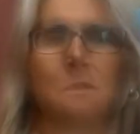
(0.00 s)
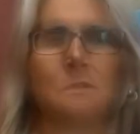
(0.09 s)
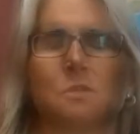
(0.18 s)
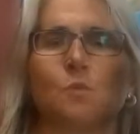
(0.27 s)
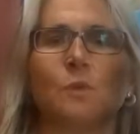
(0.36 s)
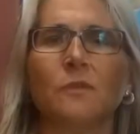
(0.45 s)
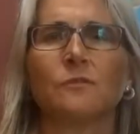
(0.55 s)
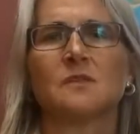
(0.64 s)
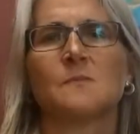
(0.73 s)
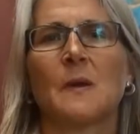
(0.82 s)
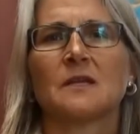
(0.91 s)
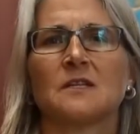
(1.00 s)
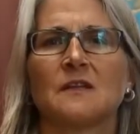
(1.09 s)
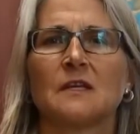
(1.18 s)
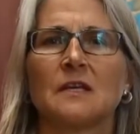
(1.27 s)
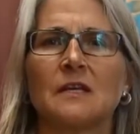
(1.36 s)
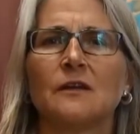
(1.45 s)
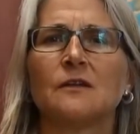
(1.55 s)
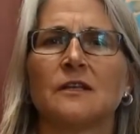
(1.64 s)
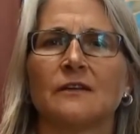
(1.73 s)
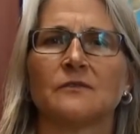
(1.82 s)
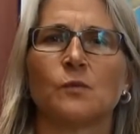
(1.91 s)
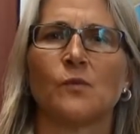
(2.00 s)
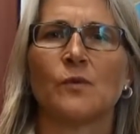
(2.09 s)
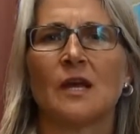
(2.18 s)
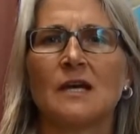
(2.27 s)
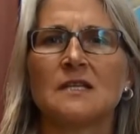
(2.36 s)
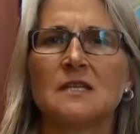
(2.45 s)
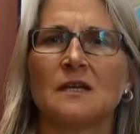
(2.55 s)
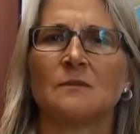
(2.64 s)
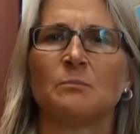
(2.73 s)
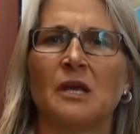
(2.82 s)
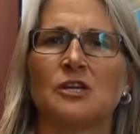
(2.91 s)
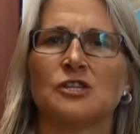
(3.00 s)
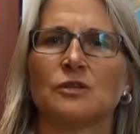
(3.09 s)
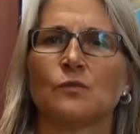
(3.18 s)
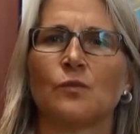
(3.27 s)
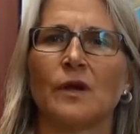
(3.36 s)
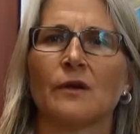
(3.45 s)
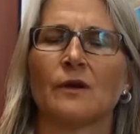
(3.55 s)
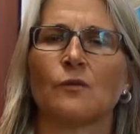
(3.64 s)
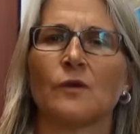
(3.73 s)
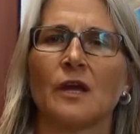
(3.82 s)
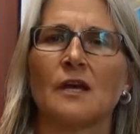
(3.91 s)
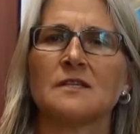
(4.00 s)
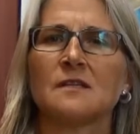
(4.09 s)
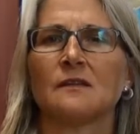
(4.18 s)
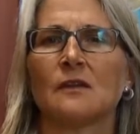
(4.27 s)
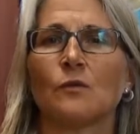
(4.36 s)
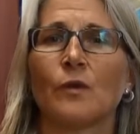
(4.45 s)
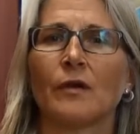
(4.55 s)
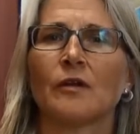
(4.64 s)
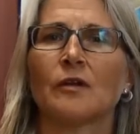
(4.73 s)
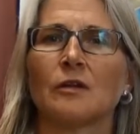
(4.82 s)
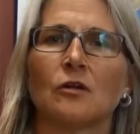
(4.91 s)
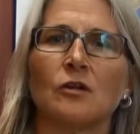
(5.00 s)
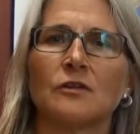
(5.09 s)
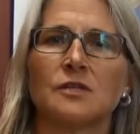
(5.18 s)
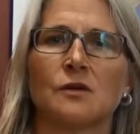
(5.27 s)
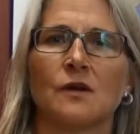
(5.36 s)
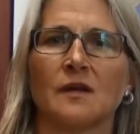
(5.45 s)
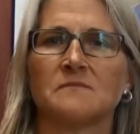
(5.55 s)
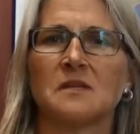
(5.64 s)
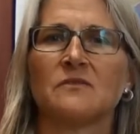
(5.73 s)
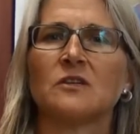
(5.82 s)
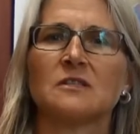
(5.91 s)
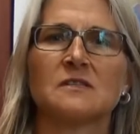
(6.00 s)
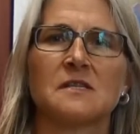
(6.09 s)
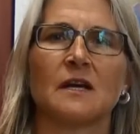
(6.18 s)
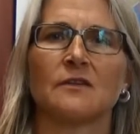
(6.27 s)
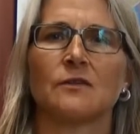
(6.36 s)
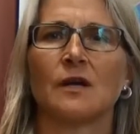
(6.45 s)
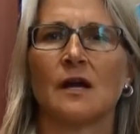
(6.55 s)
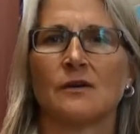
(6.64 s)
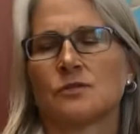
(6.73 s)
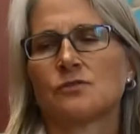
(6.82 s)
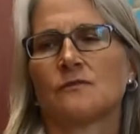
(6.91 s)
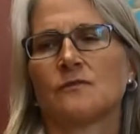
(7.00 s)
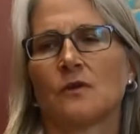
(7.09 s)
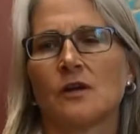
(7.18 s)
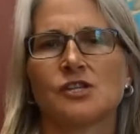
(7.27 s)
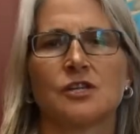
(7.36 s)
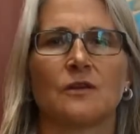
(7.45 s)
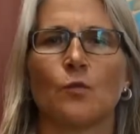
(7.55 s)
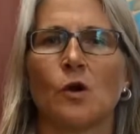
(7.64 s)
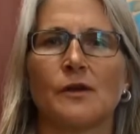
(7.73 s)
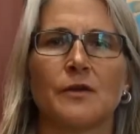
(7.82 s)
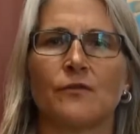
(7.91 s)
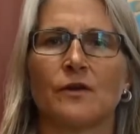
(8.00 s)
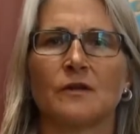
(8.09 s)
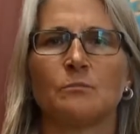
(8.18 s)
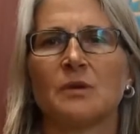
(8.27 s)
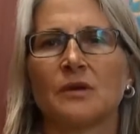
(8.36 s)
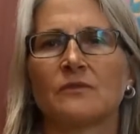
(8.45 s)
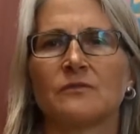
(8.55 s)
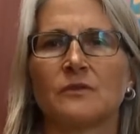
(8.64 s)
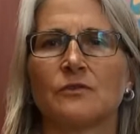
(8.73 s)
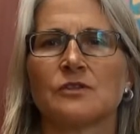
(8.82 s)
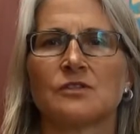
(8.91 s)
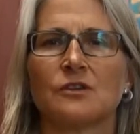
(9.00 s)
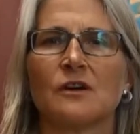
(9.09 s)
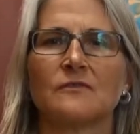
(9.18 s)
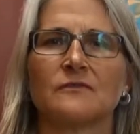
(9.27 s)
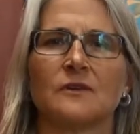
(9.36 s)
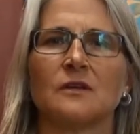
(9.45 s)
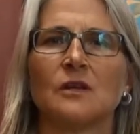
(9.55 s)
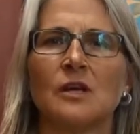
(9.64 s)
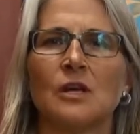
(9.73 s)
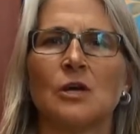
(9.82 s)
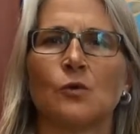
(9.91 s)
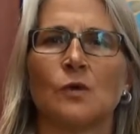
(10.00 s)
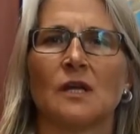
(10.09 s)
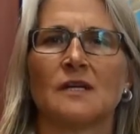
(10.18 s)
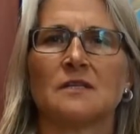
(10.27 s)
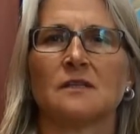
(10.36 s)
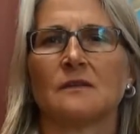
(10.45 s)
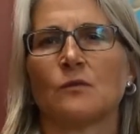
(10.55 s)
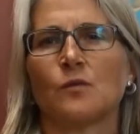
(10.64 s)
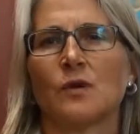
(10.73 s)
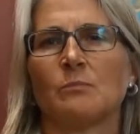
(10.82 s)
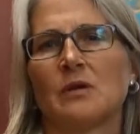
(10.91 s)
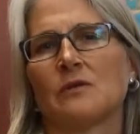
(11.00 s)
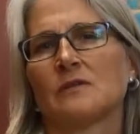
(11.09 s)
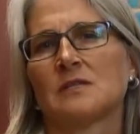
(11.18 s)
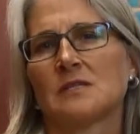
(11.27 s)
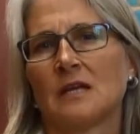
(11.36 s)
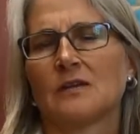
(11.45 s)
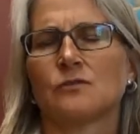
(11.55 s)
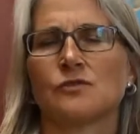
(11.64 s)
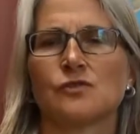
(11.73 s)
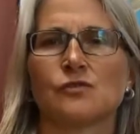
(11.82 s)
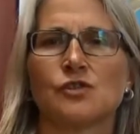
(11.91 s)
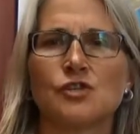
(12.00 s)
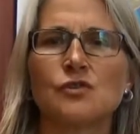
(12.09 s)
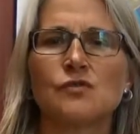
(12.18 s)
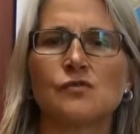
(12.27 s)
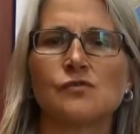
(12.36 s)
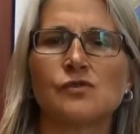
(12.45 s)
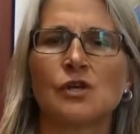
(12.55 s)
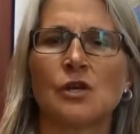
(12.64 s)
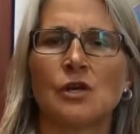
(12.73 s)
So with respect to the heel lift, when we ask that a patient wear it, we ask that they wear it at all times, even inside their house. So if they're actually walking around in bare feet or sock feet, we'll ask that they wear a pair of sandals or shoes